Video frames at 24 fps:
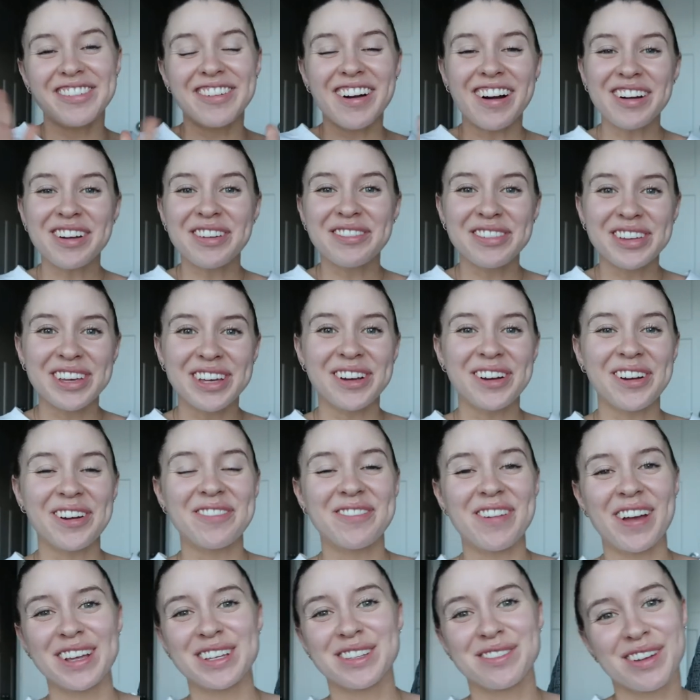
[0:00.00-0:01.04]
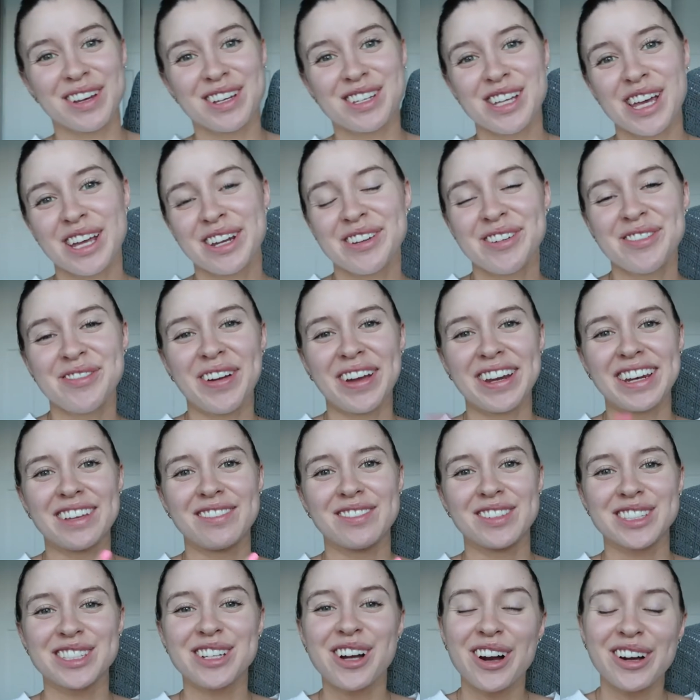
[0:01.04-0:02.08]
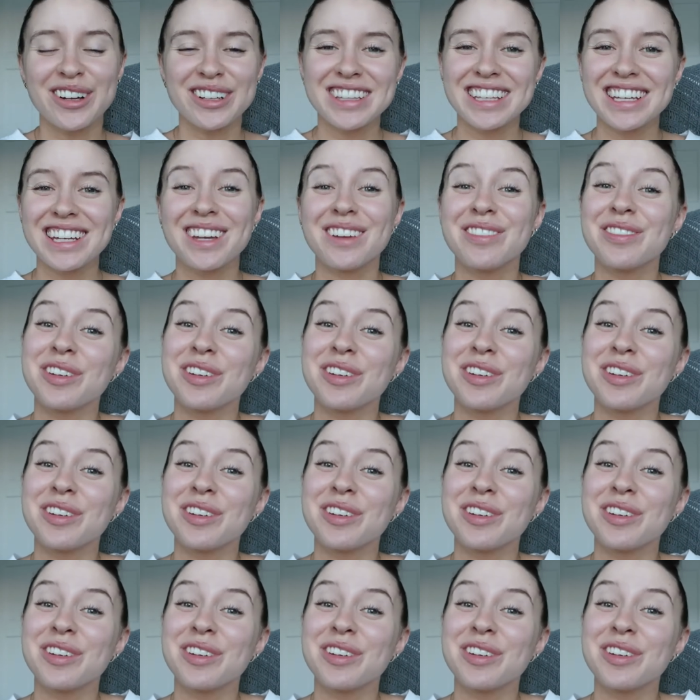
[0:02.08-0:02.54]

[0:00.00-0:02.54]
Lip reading: Welcome here back to my channel. My name is Karlee.